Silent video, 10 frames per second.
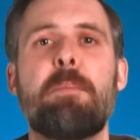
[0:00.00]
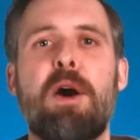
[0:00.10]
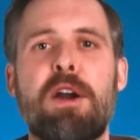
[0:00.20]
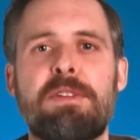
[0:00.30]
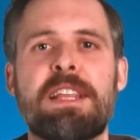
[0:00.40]

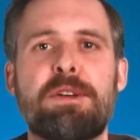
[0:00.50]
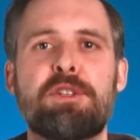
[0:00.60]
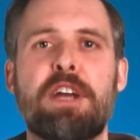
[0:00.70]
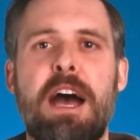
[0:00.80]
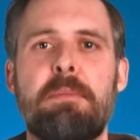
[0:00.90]
Part of a
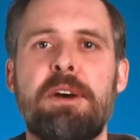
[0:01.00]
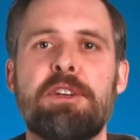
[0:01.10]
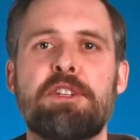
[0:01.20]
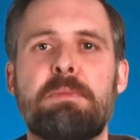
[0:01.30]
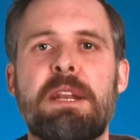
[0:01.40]
leader's job
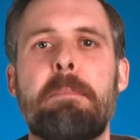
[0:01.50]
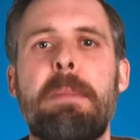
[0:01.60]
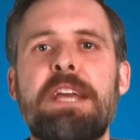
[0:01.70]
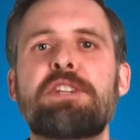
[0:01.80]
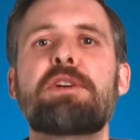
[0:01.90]
should be to
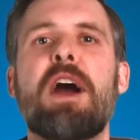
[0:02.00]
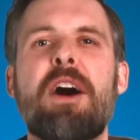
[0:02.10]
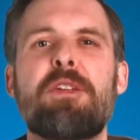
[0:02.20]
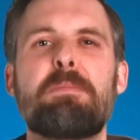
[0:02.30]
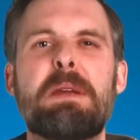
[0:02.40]
make sure
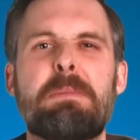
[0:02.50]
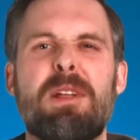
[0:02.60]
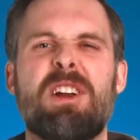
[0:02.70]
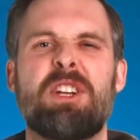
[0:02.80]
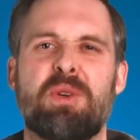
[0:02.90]
other
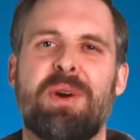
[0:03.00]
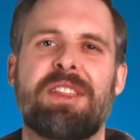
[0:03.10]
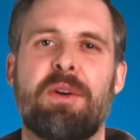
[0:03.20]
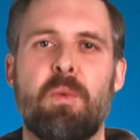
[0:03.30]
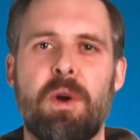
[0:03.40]
people are
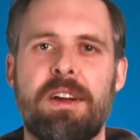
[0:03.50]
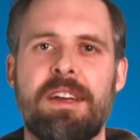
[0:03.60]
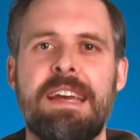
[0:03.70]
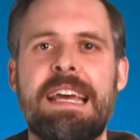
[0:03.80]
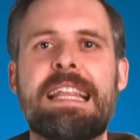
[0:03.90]
enjoying their
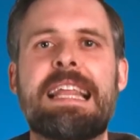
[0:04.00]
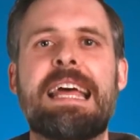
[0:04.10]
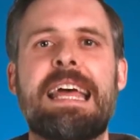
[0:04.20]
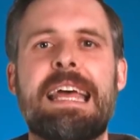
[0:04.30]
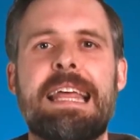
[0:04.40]
work.
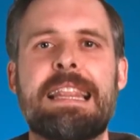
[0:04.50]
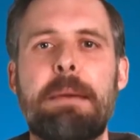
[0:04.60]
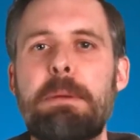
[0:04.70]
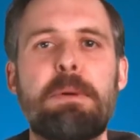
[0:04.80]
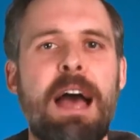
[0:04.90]

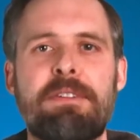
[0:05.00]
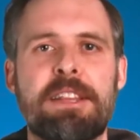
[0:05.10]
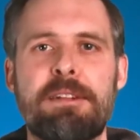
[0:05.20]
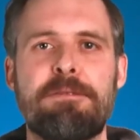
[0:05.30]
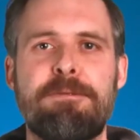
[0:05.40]
Let people have a
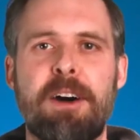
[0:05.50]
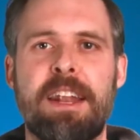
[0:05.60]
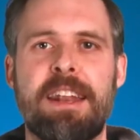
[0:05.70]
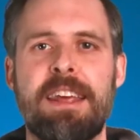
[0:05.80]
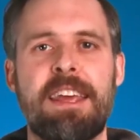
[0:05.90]
little
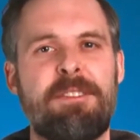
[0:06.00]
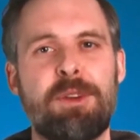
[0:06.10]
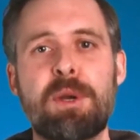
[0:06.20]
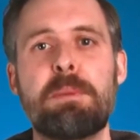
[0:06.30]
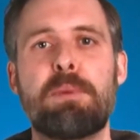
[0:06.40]
fun. If
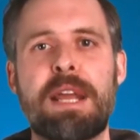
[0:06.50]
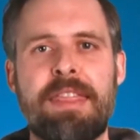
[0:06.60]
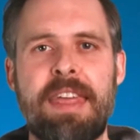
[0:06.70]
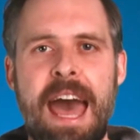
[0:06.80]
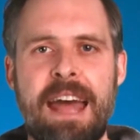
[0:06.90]
you can
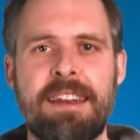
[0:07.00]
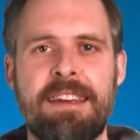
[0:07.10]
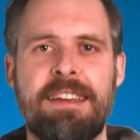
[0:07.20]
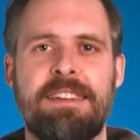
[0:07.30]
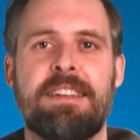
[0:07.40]
bring that
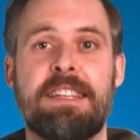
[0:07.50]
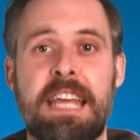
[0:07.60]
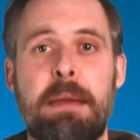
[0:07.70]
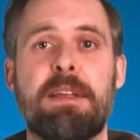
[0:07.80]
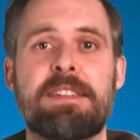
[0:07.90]
to the
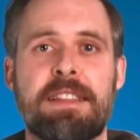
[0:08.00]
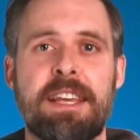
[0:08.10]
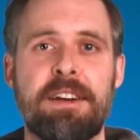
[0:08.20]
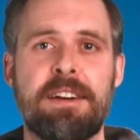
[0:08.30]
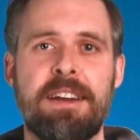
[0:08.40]
table as a
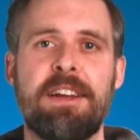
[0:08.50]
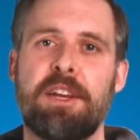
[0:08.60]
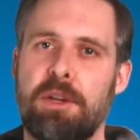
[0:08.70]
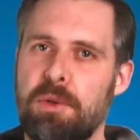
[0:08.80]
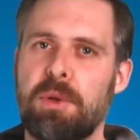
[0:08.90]
leader,
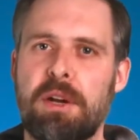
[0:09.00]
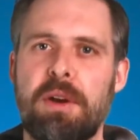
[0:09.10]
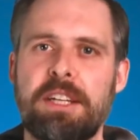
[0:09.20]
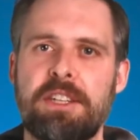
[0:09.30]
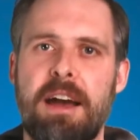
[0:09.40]
you're doing a
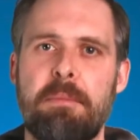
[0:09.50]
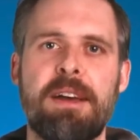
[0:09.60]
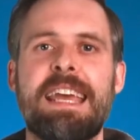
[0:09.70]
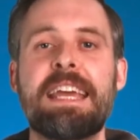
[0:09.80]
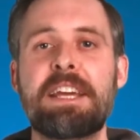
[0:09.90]
great job.
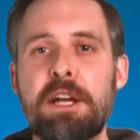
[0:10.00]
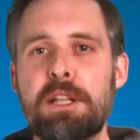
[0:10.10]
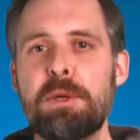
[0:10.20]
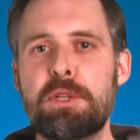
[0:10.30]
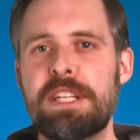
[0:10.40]
In
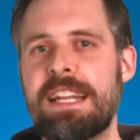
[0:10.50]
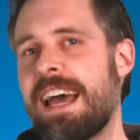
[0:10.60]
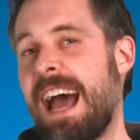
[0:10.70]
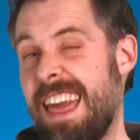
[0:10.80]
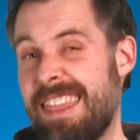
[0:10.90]
conclusion,
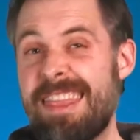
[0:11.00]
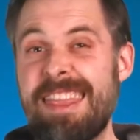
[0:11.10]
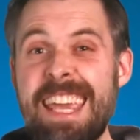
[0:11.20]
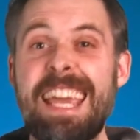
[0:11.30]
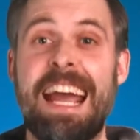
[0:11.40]
I
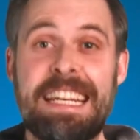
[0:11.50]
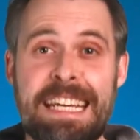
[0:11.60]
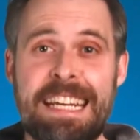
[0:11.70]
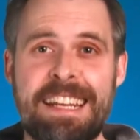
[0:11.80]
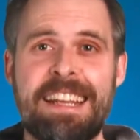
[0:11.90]
think I
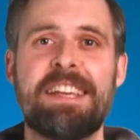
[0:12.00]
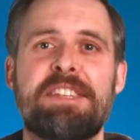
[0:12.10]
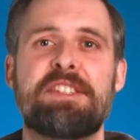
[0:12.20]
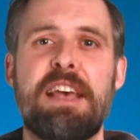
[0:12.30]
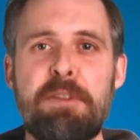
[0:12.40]
did it.
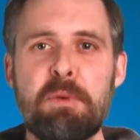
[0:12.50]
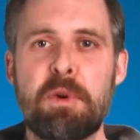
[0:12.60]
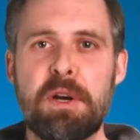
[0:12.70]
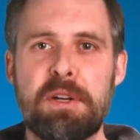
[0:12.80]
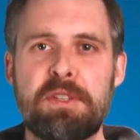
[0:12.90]
Seven
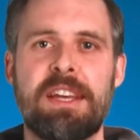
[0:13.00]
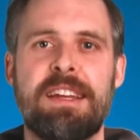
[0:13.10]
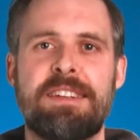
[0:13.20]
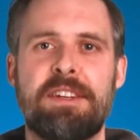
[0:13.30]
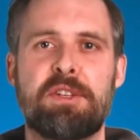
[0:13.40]
words
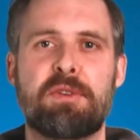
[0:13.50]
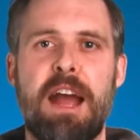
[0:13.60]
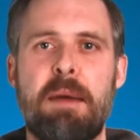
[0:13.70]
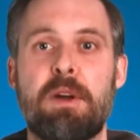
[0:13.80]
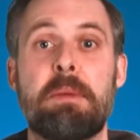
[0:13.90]
to
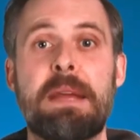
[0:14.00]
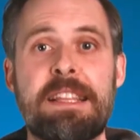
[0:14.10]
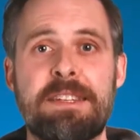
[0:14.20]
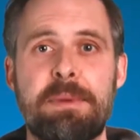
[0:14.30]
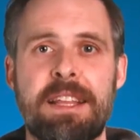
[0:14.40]
describe what it
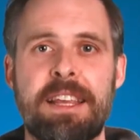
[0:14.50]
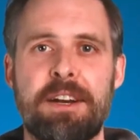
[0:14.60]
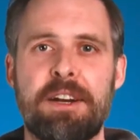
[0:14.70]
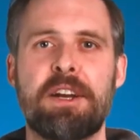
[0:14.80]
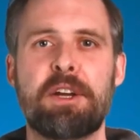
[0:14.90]
means to be a
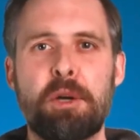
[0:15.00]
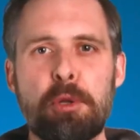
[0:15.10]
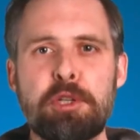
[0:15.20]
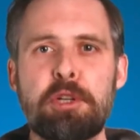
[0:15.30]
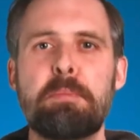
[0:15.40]
leader
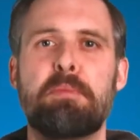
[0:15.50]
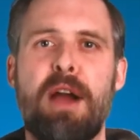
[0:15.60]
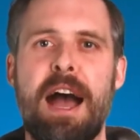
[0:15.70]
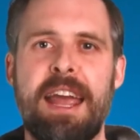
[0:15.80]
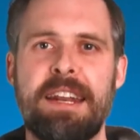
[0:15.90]
culture,
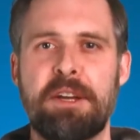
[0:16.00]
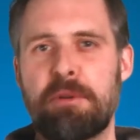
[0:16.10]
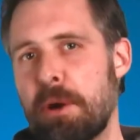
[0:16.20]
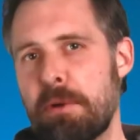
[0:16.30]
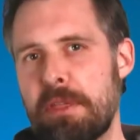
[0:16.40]
pride,
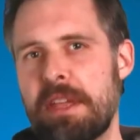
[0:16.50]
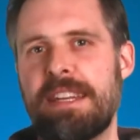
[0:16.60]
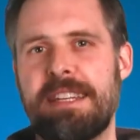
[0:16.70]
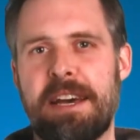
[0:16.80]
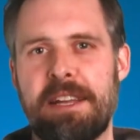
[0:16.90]
growth,
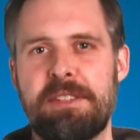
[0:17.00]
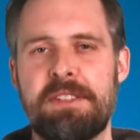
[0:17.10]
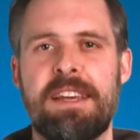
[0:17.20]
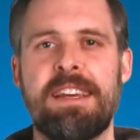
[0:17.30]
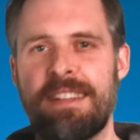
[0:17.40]

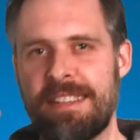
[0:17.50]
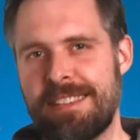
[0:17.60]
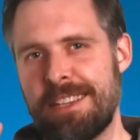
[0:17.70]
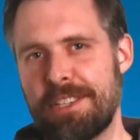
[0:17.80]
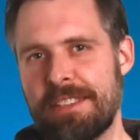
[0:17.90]
duds,
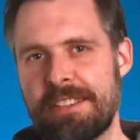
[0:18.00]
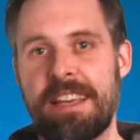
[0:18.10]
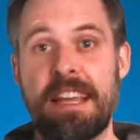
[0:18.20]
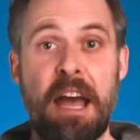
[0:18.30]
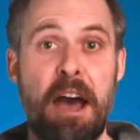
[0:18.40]
decisions,
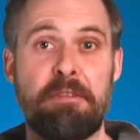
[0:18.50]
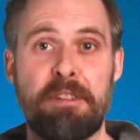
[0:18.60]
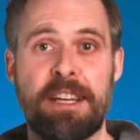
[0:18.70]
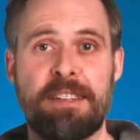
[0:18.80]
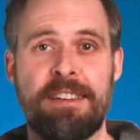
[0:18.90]

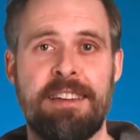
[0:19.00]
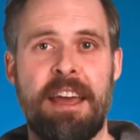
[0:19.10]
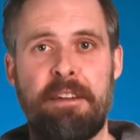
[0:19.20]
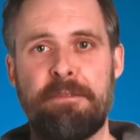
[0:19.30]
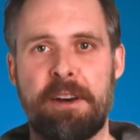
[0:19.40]
conflict,
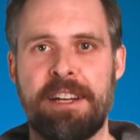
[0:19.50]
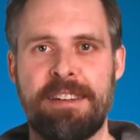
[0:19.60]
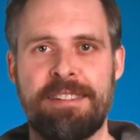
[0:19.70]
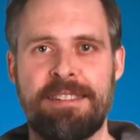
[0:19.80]
and fun.